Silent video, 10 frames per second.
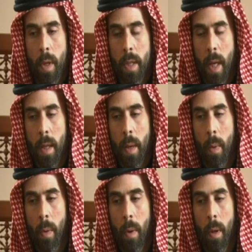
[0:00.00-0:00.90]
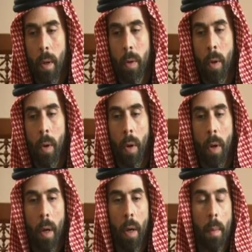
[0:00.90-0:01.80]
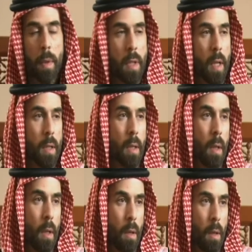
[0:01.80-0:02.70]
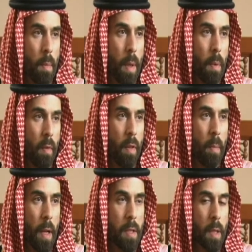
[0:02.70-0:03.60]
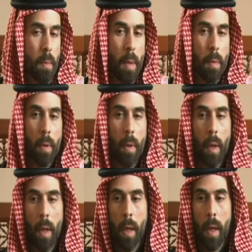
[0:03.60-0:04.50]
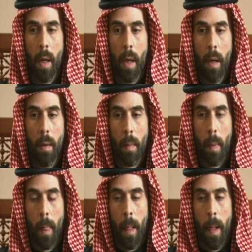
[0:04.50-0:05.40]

we said that we will no longer represent the people of the Palestinian people, uh,